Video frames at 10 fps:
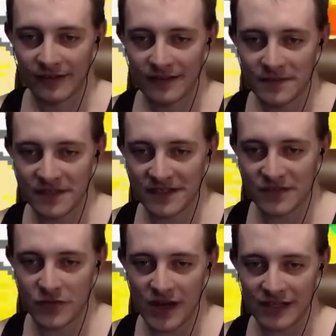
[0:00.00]
Music
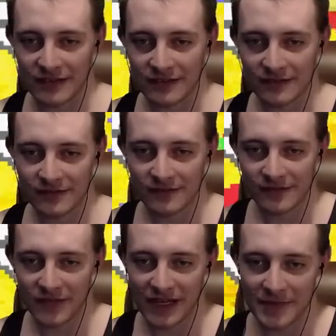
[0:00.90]
is great.
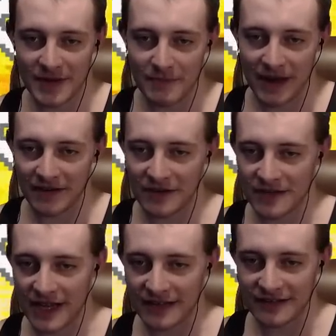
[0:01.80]
Like I'm in a Mario
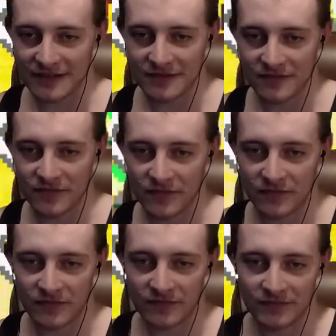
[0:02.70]
dance
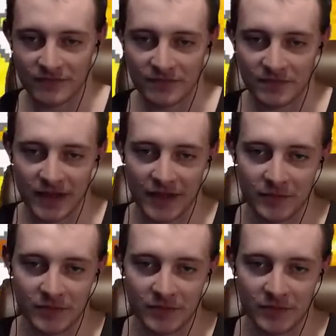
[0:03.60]
club.